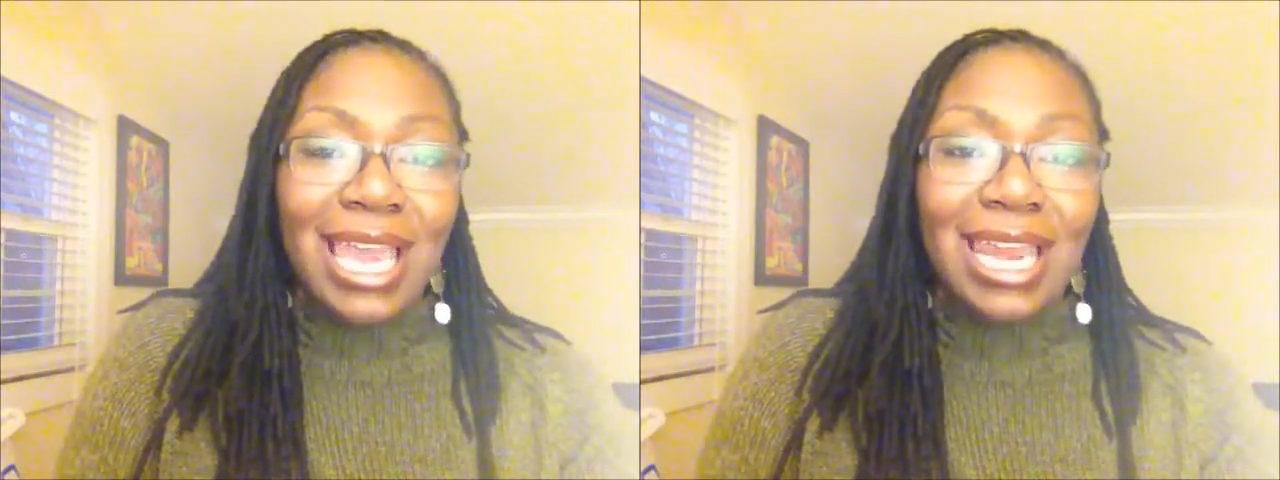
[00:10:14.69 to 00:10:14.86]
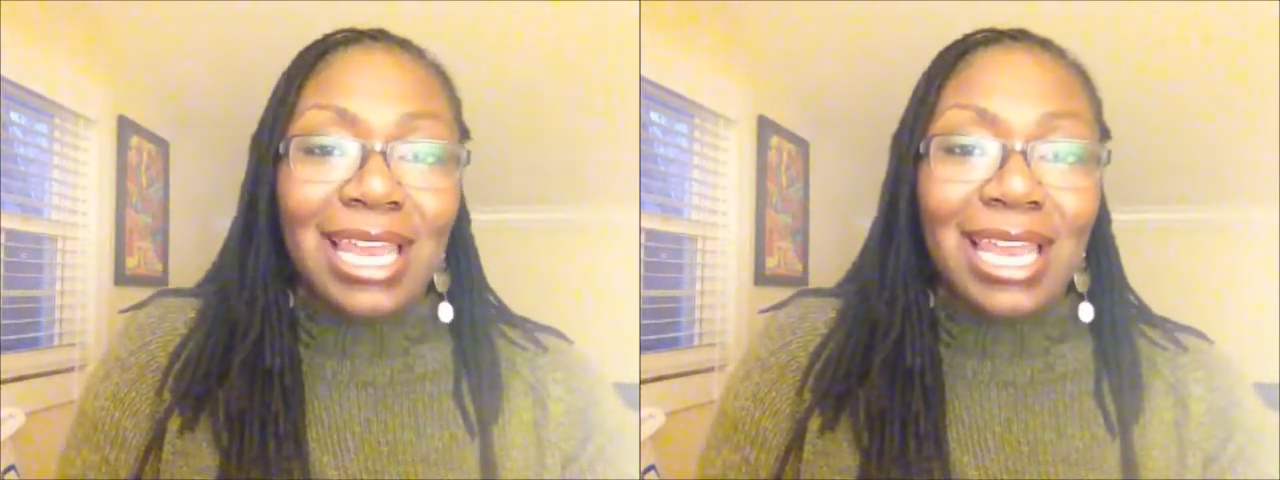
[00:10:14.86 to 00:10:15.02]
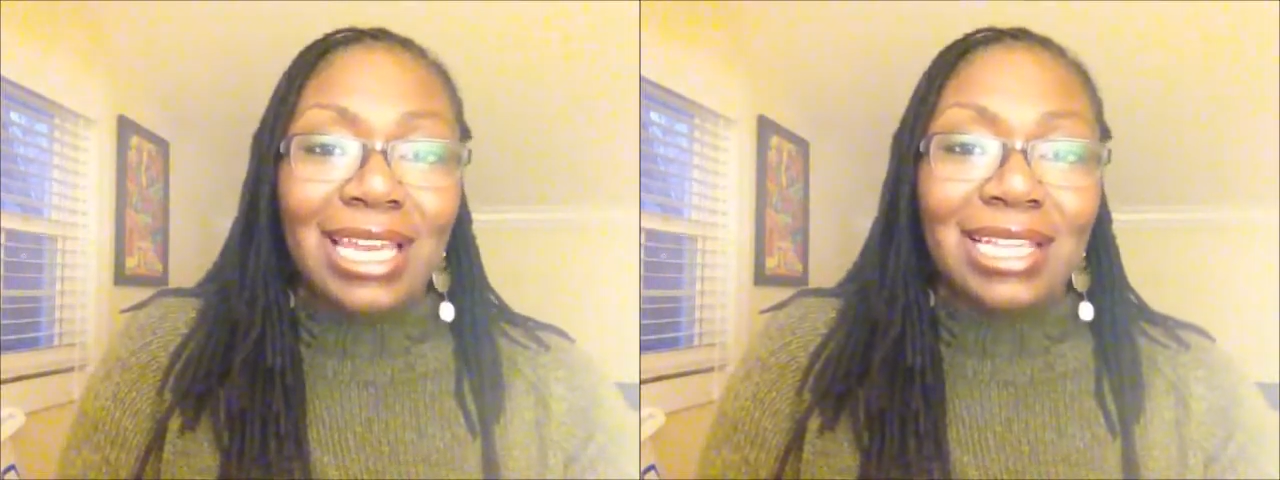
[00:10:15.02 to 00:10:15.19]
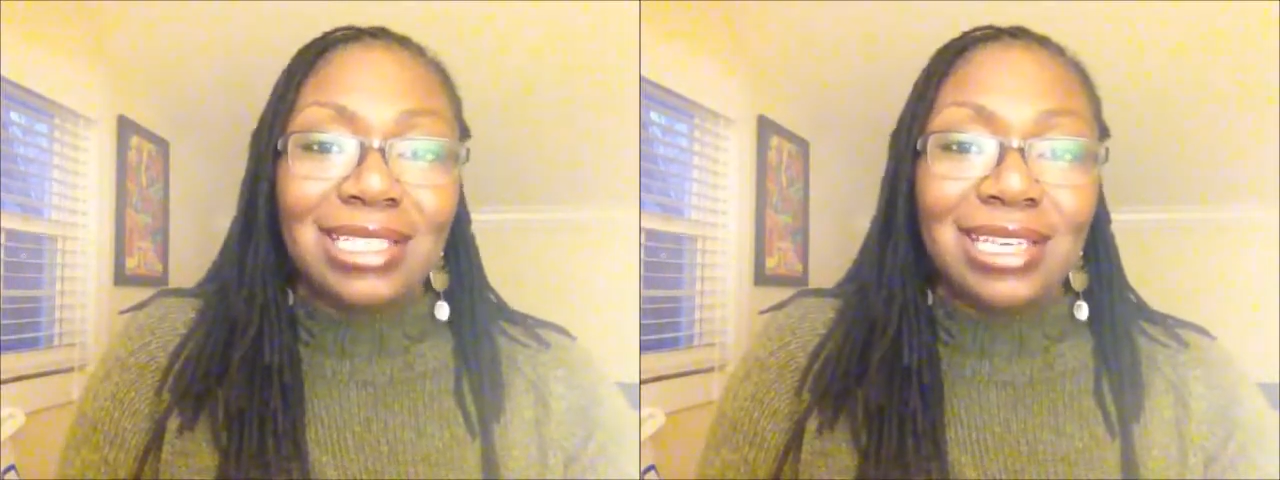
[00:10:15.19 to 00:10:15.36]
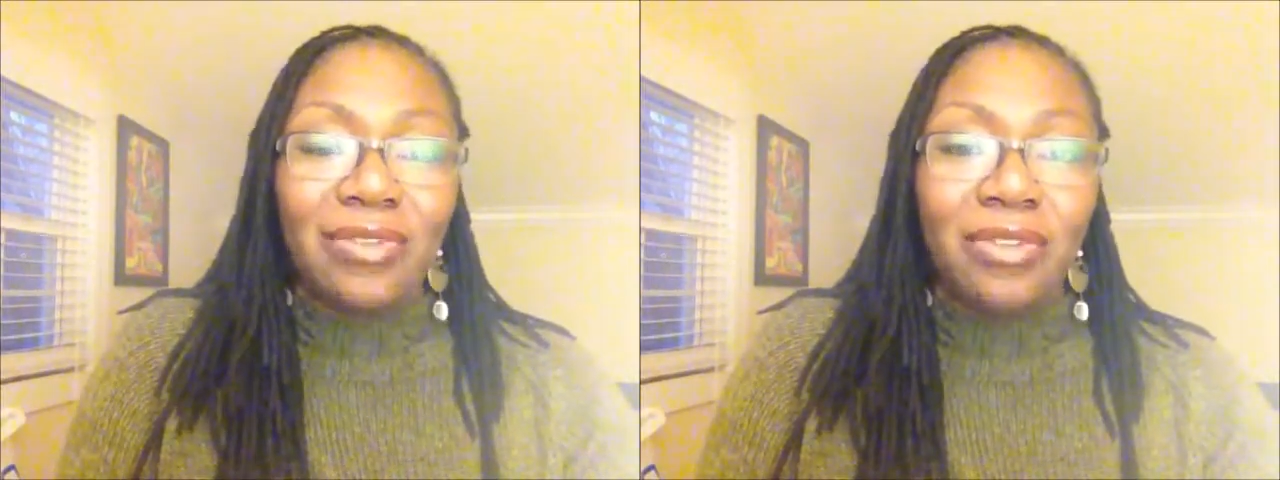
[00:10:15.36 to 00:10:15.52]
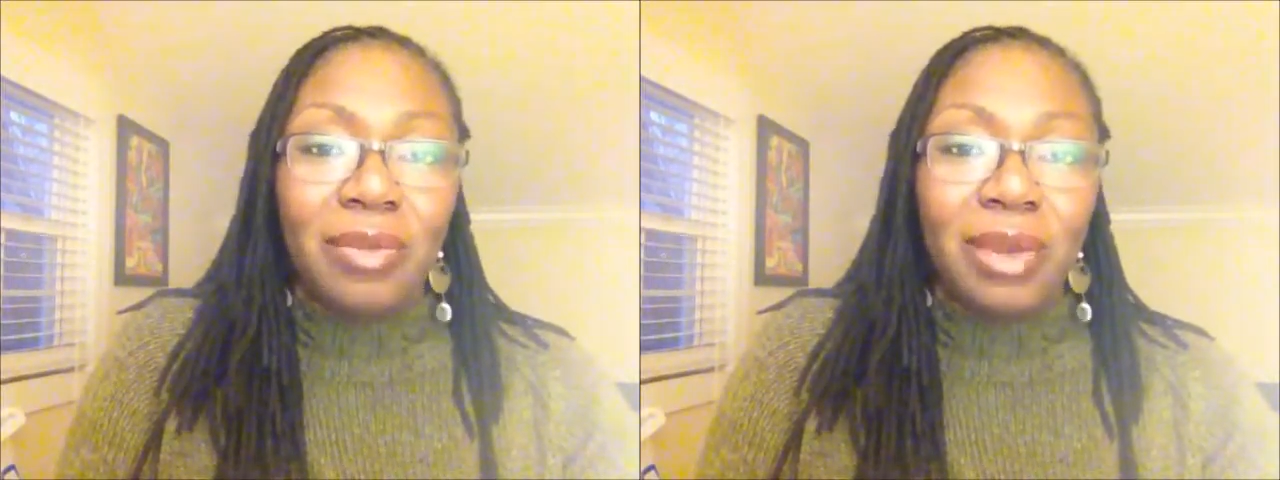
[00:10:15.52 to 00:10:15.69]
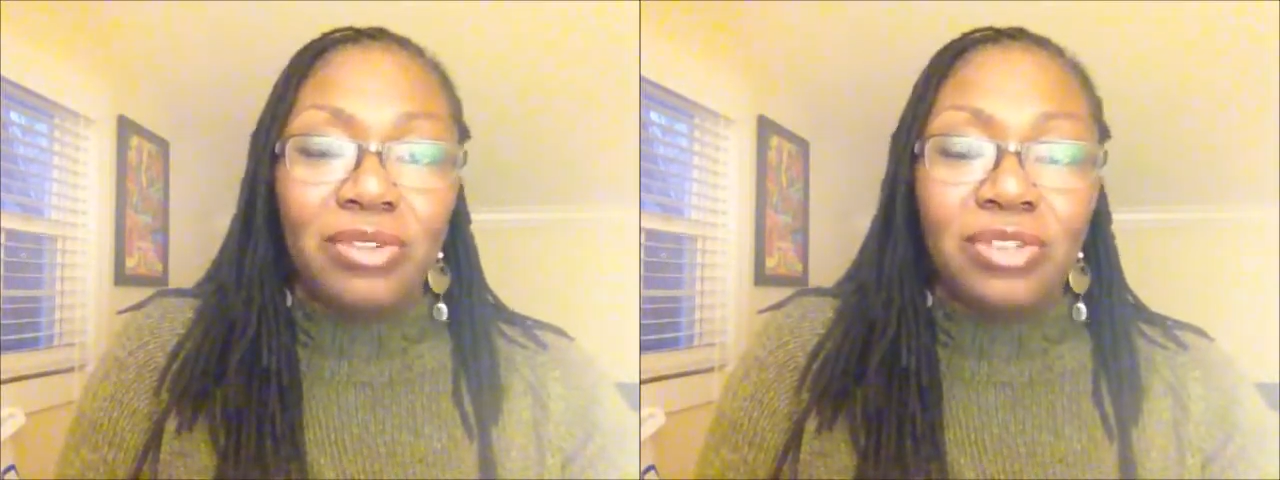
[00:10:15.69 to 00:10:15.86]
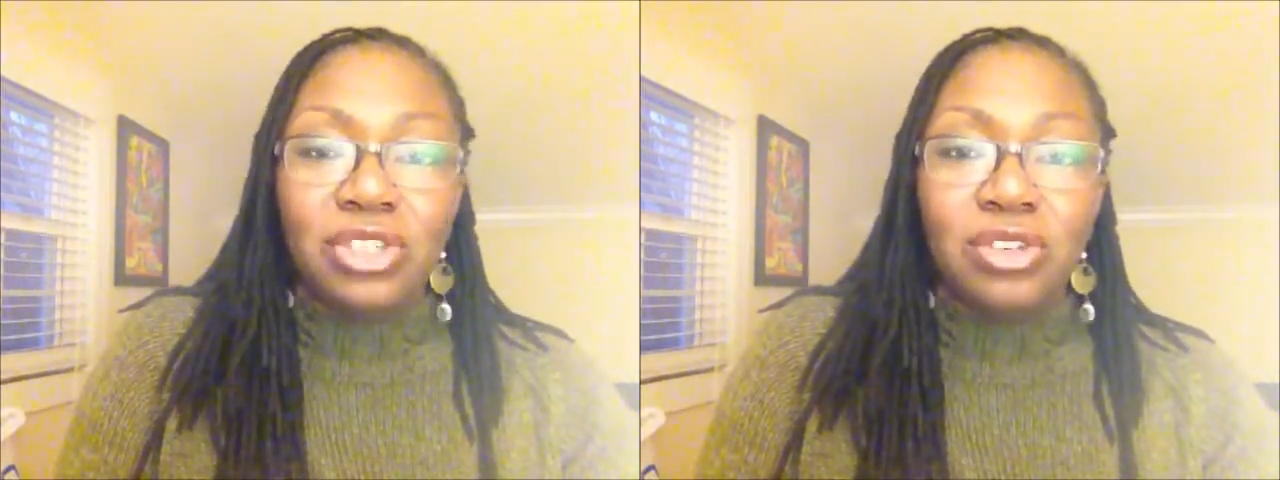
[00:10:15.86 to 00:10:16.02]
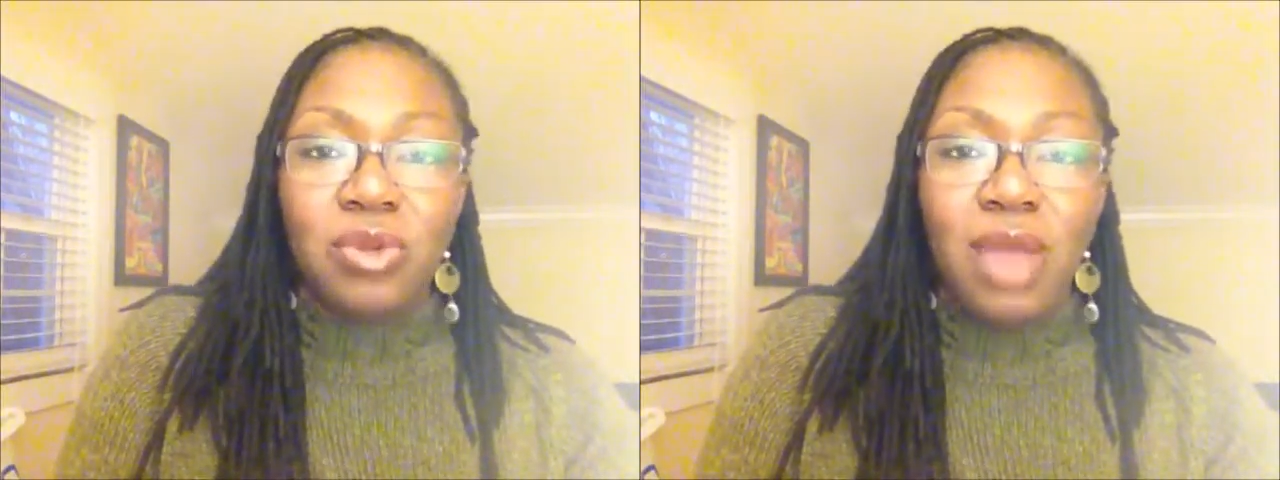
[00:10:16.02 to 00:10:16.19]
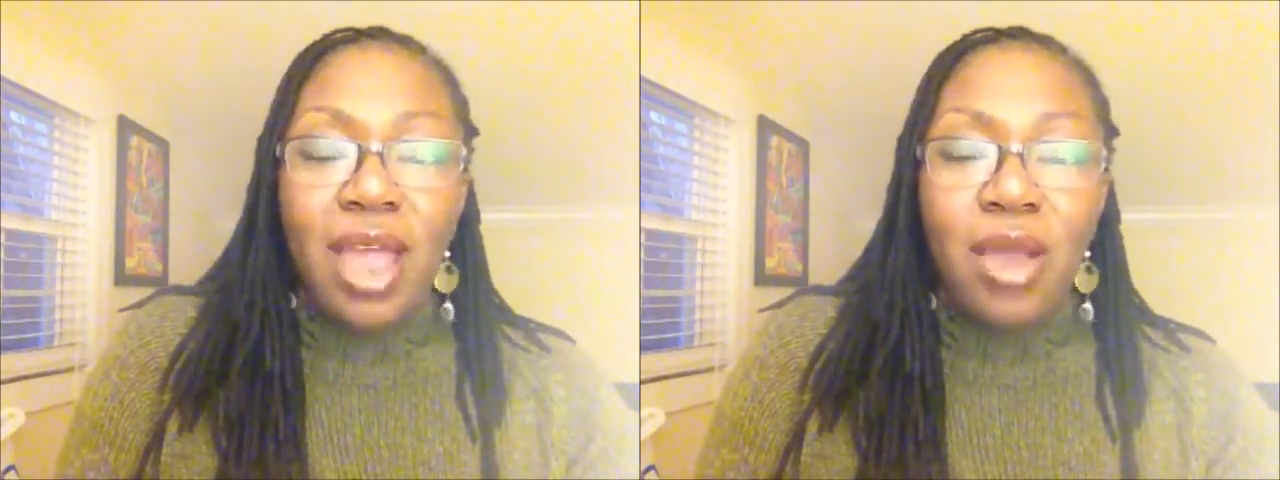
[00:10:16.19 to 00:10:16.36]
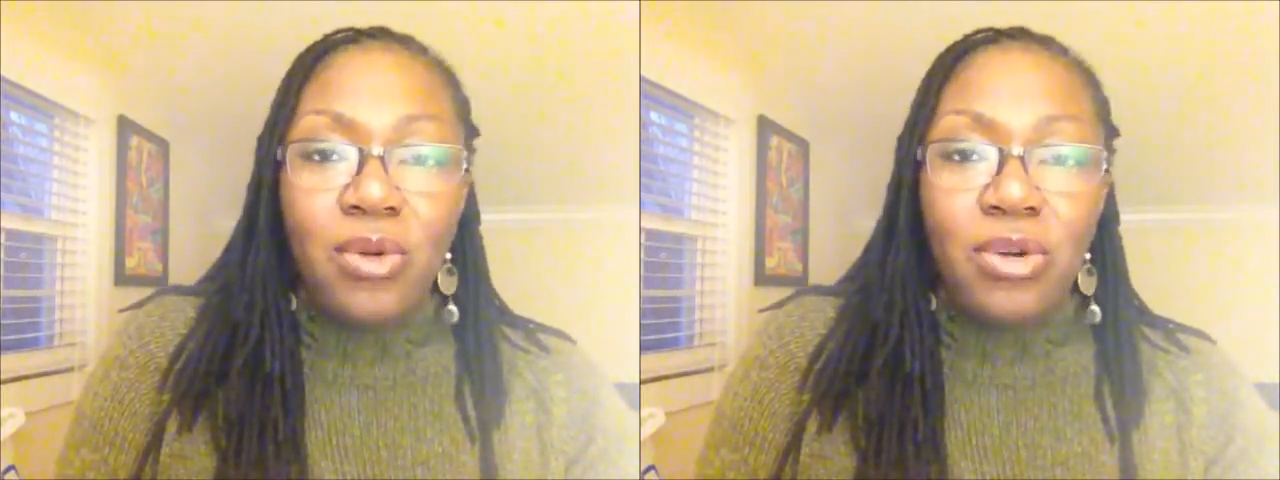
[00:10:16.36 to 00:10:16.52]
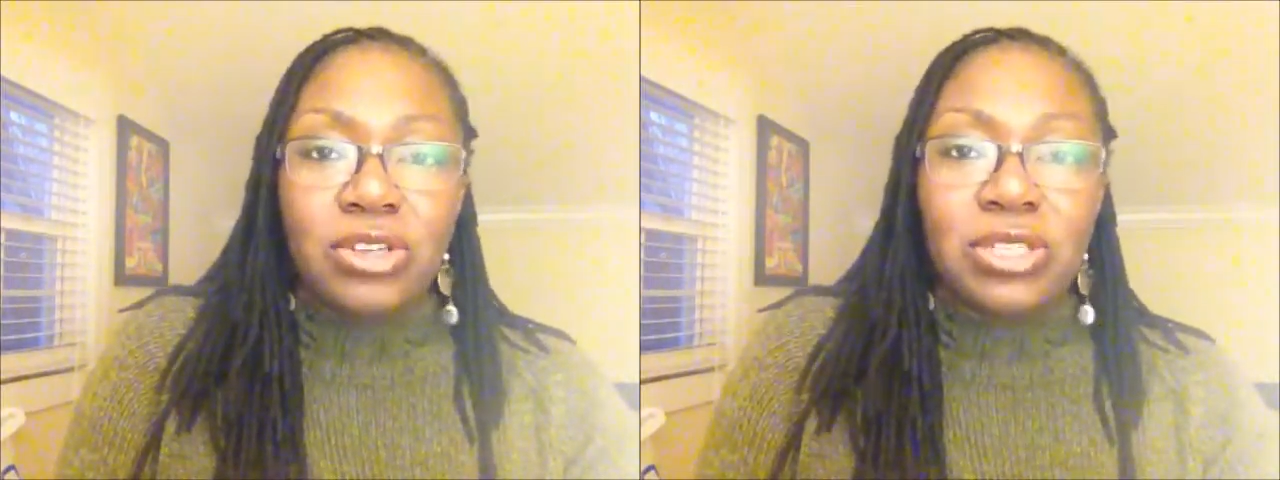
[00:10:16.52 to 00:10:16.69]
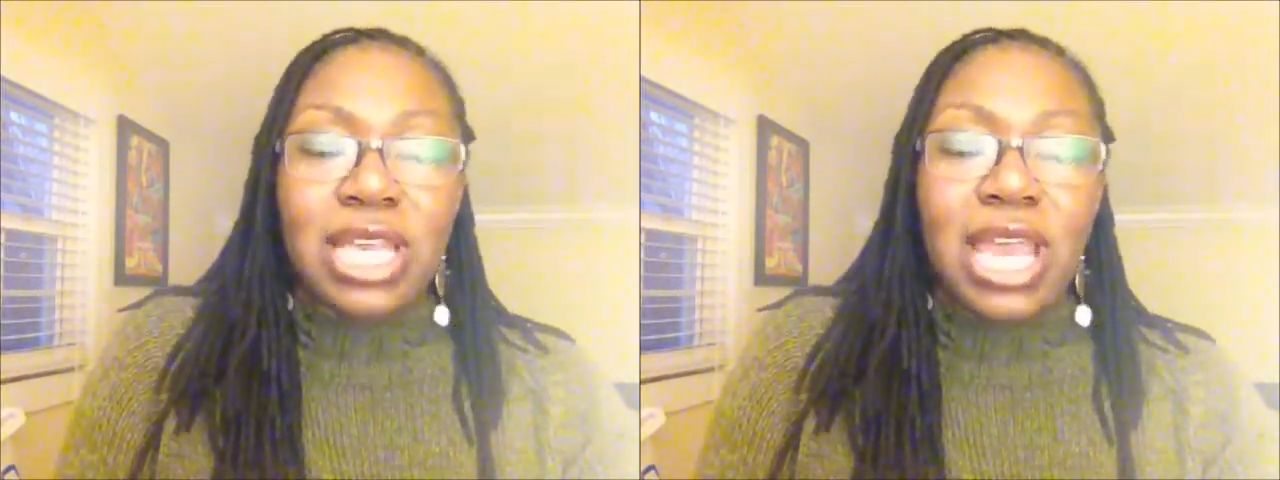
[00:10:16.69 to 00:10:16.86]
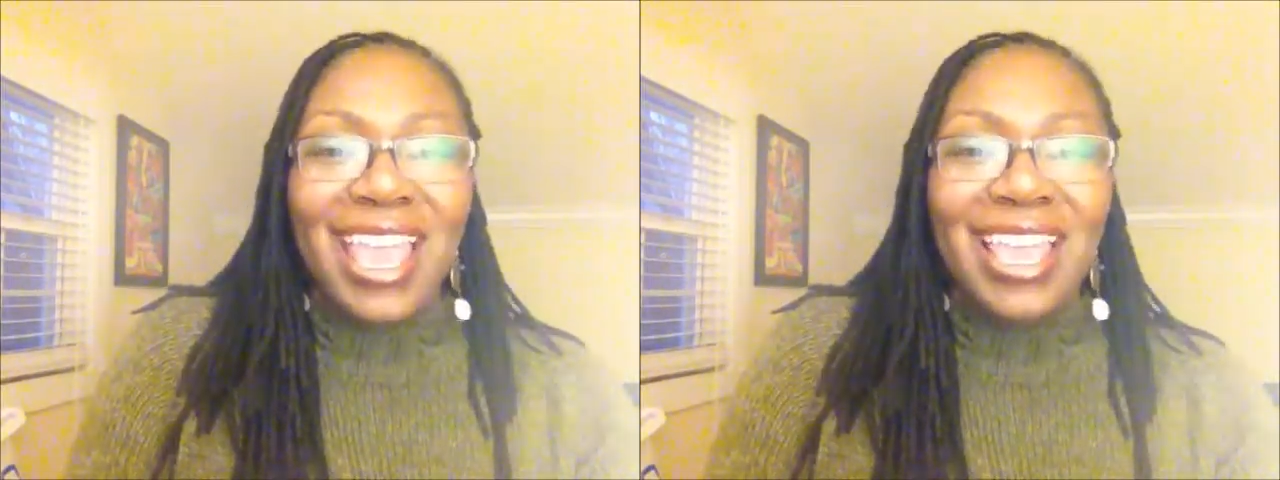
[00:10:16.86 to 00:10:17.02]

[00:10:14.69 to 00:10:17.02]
and I let it sit for about 2 hours.